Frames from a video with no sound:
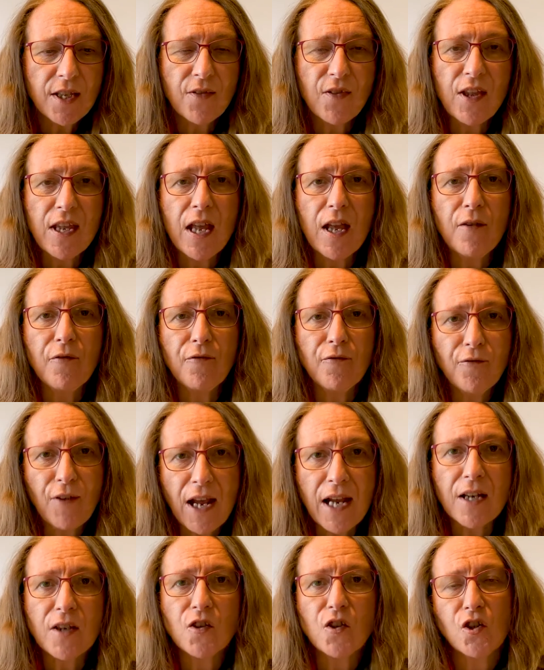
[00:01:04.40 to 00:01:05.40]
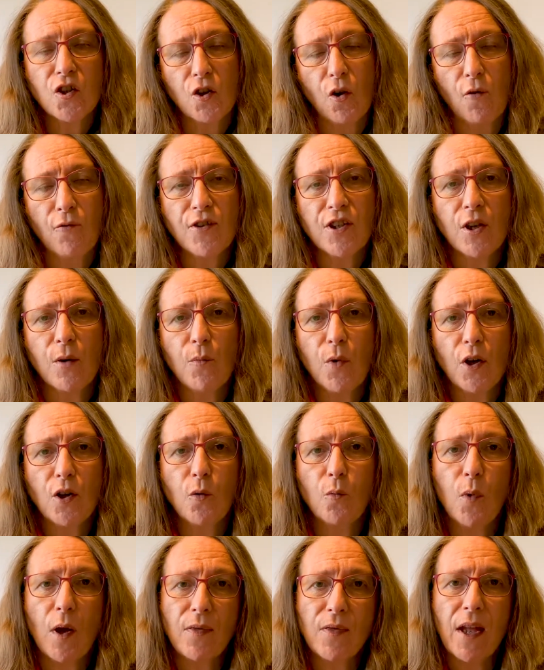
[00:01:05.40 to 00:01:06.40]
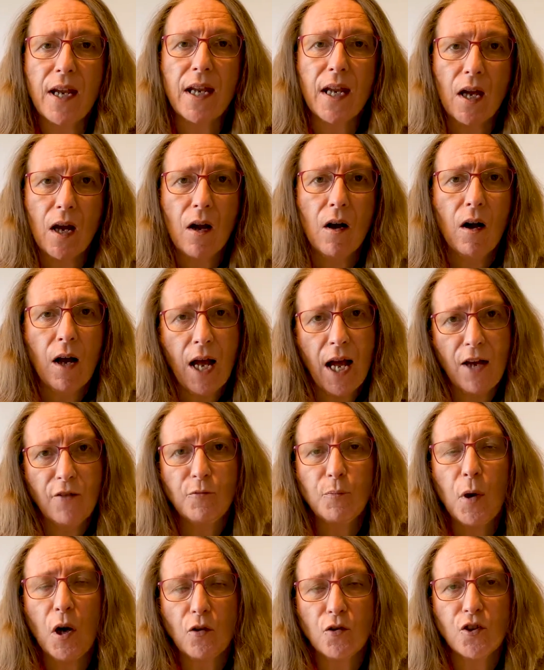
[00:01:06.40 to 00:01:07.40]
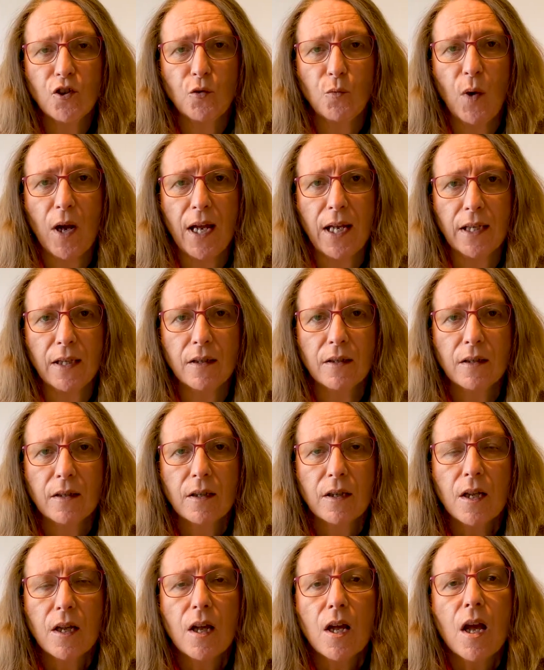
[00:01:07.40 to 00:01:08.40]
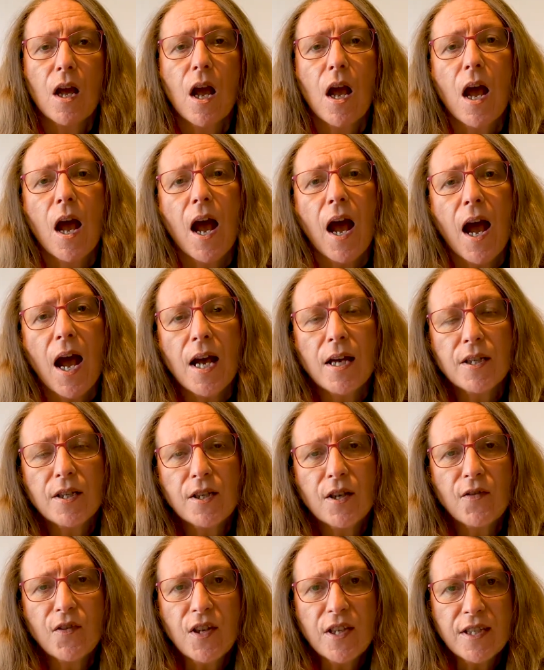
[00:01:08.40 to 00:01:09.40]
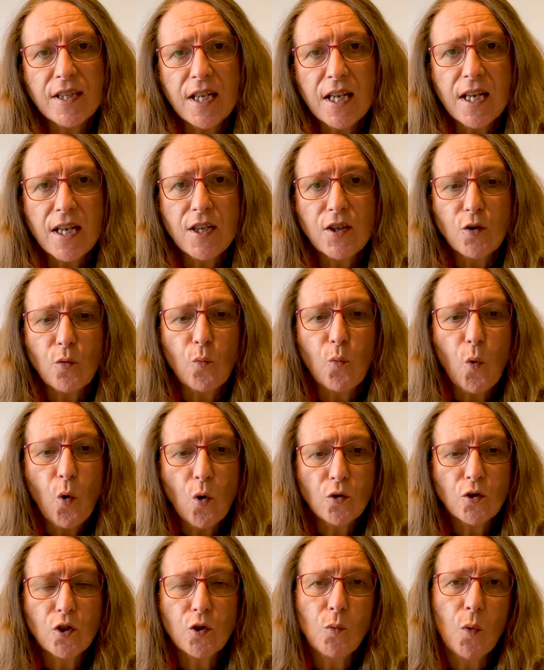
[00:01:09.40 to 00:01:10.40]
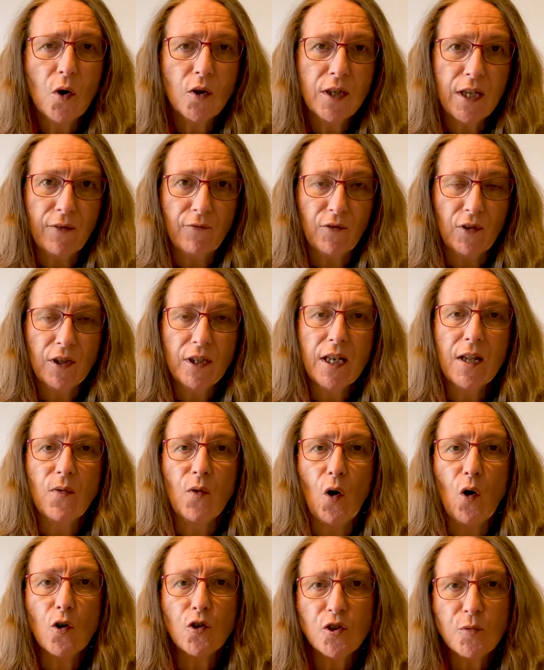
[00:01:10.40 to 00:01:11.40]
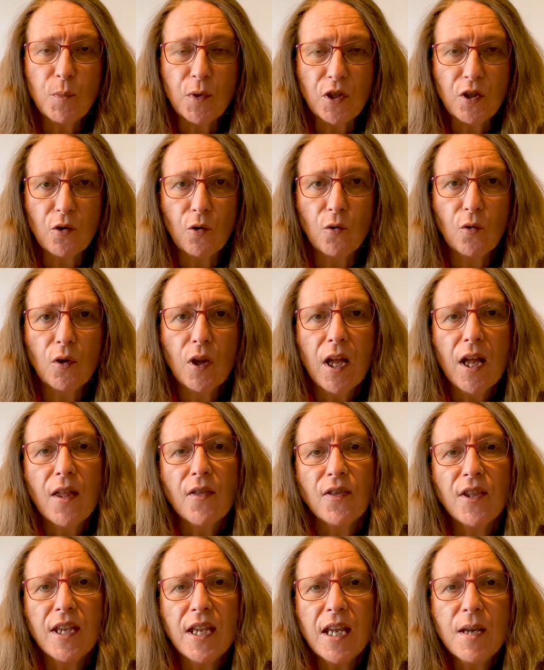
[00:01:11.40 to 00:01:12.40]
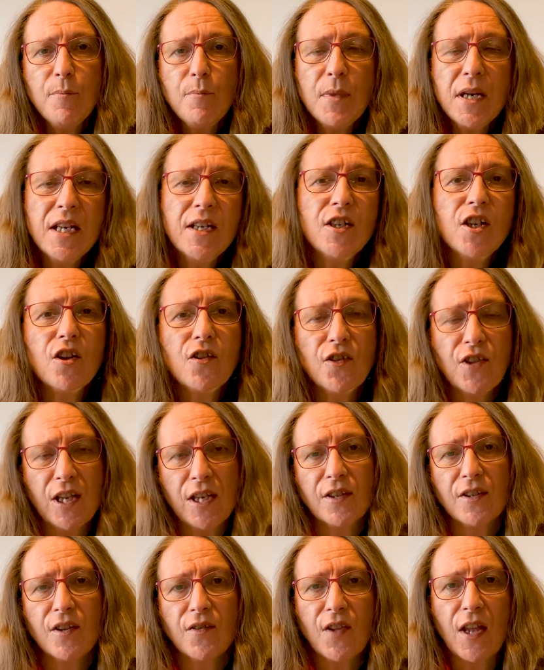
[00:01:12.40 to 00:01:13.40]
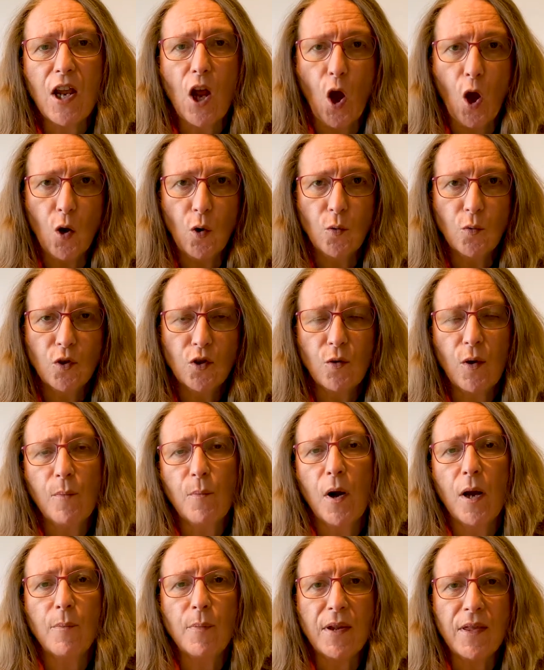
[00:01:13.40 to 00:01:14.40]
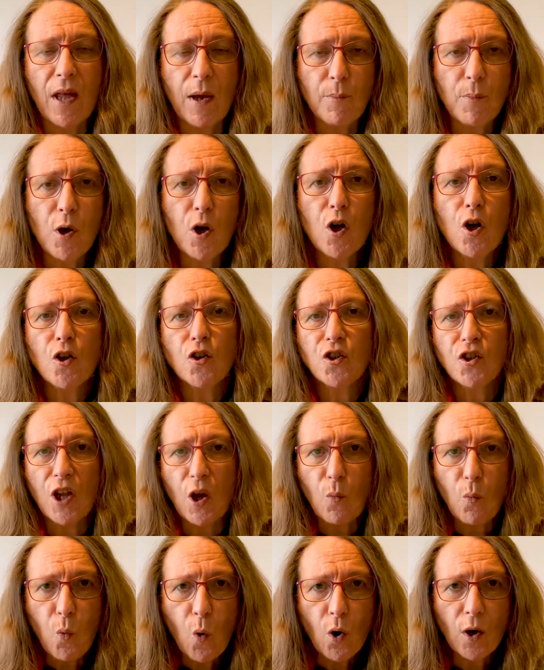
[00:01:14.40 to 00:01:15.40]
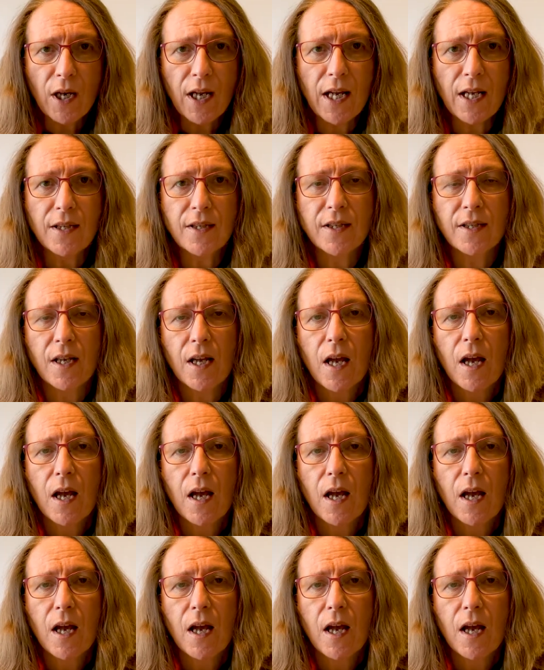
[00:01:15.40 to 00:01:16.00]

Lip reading: the effects of someone when they have passed away. And this is what you are given in the hospital, the immediate things that they own. So it might be their purse, their wallet,